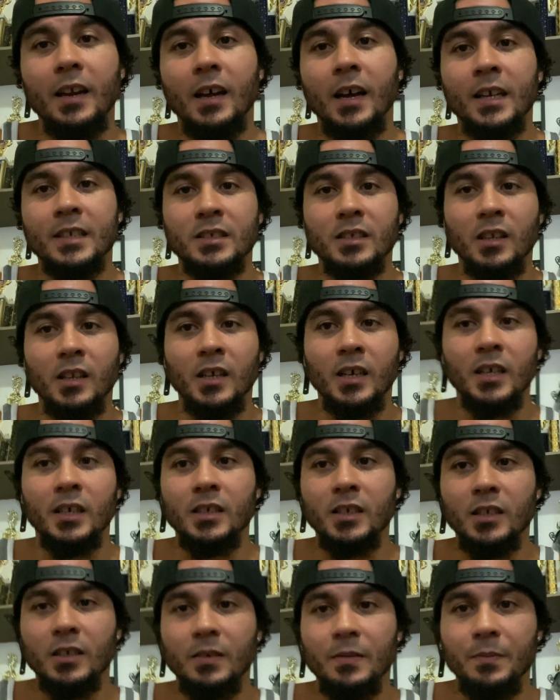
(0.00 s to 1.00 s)
has
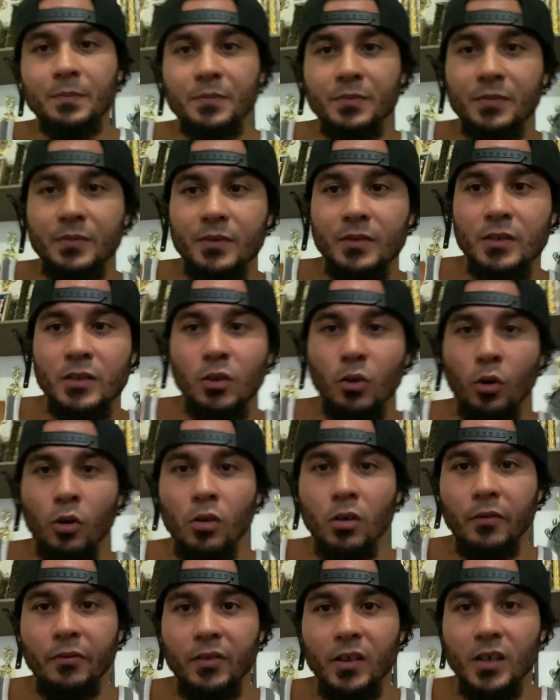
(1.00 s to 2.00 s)
led to all
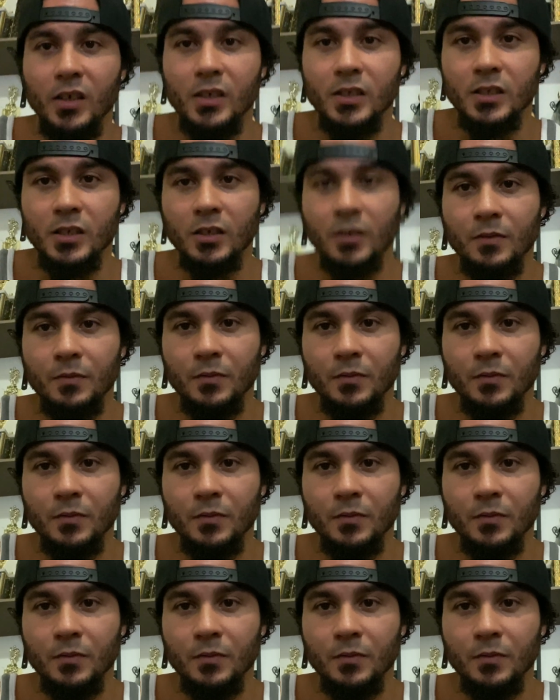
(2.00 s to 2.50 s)
of this,